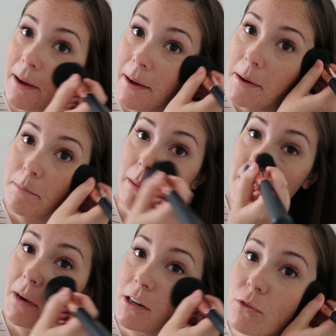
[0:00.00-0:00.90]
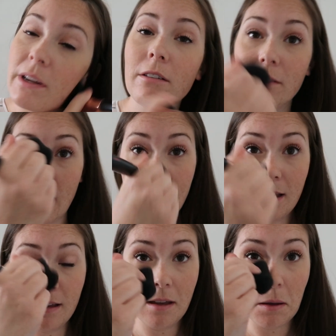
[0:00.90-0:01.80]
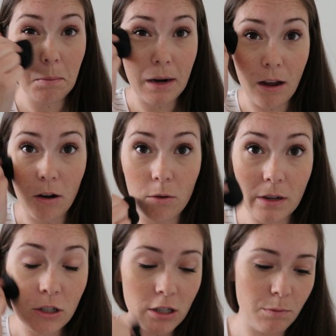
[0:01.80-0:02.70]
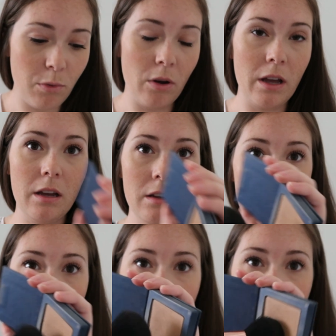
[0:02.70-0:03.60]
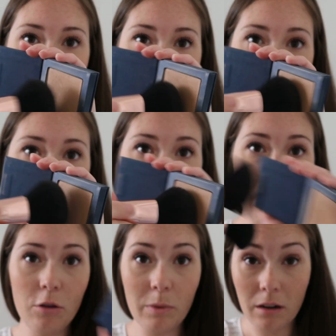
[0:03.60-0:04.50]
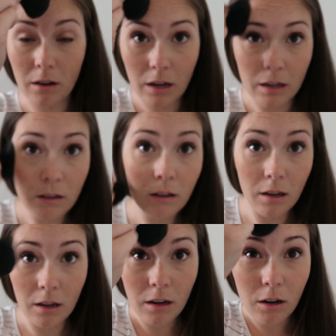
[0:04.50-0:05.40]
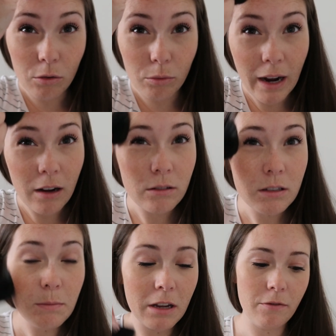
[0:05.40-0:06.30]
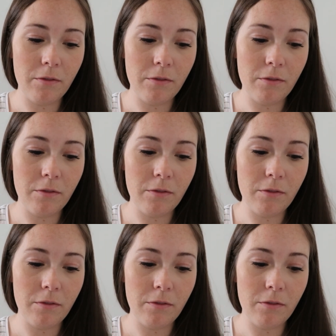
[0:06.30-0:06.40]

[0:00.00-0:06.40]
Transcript: Maybe I'm not doing it right, but I always just put just a little bit on around my